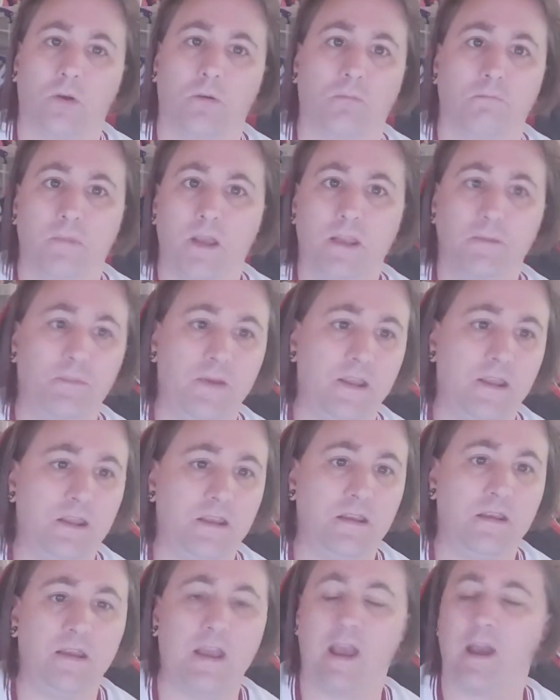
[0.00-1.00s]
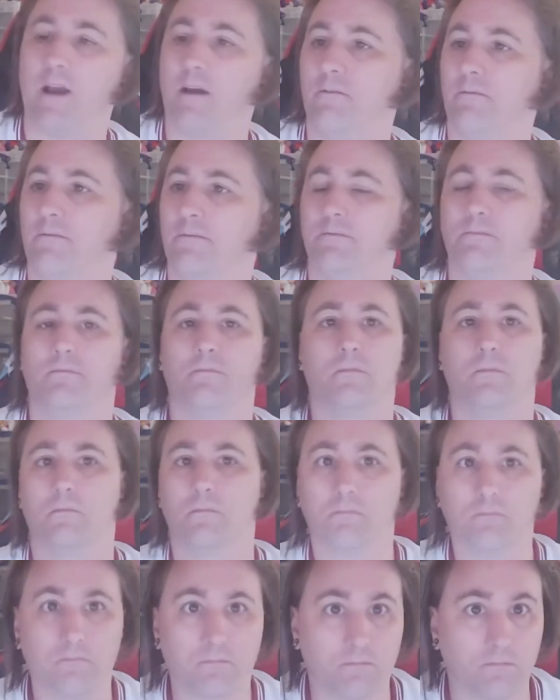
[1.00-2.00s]
Maybe have
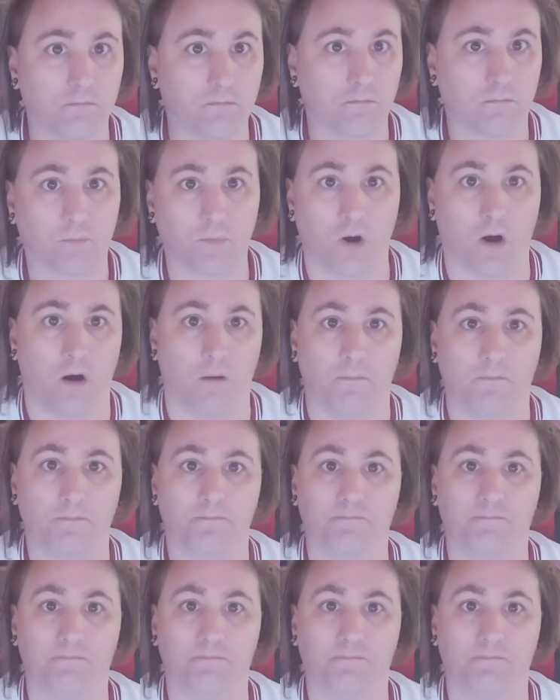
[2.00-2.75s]
what?